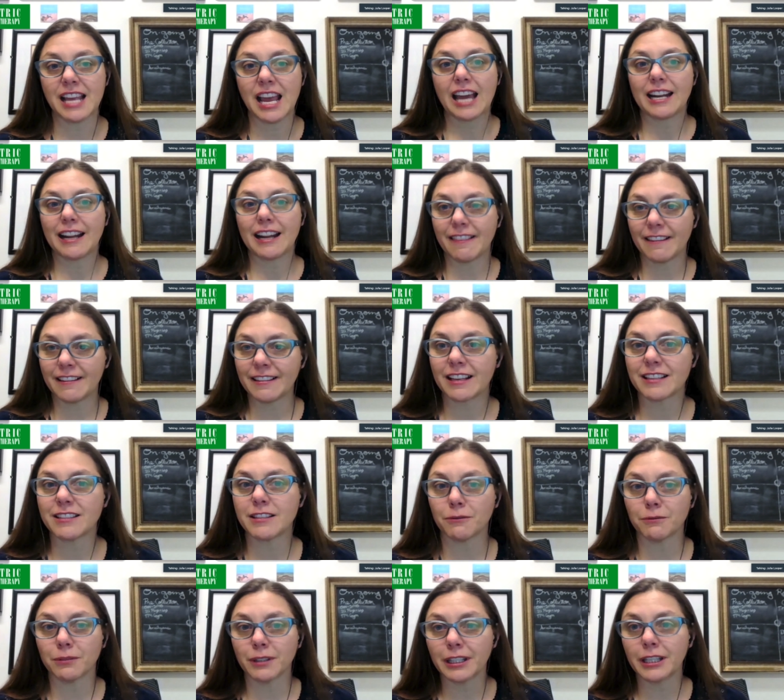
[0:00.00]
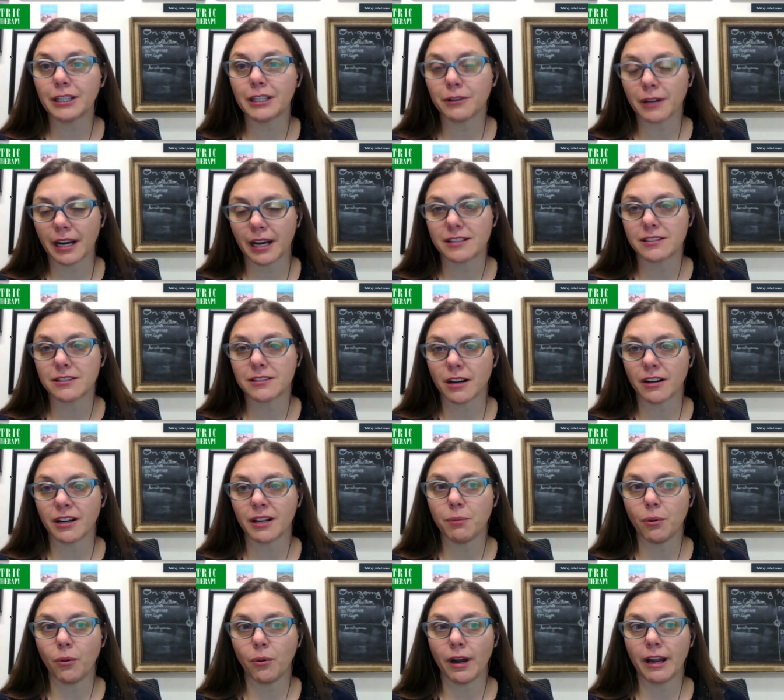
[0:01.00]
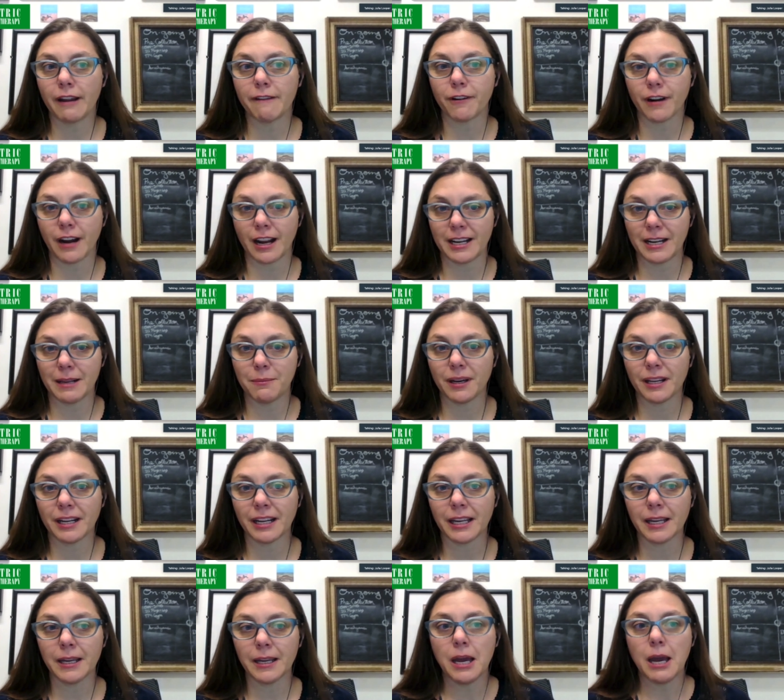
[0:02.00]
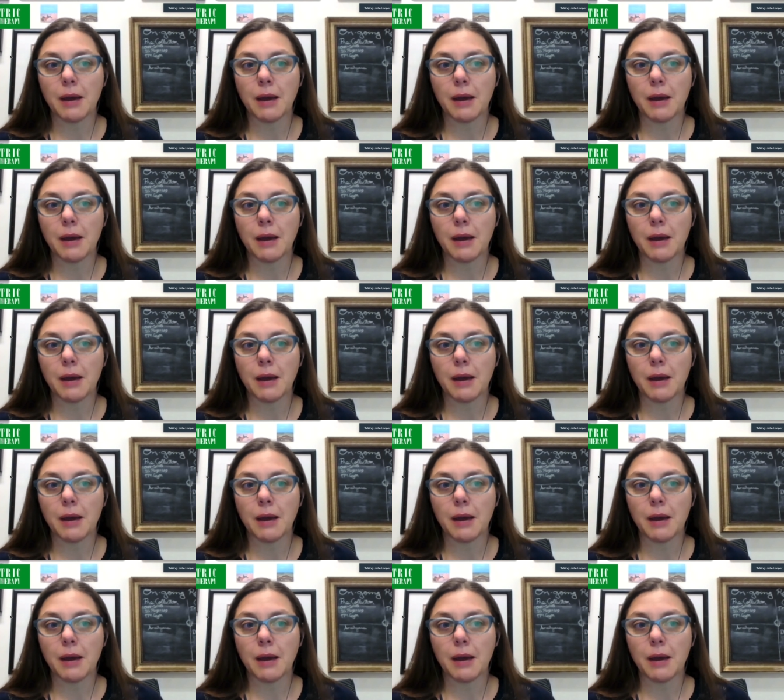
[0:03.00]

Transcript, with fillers: And I think that's a really great starting point for anybody,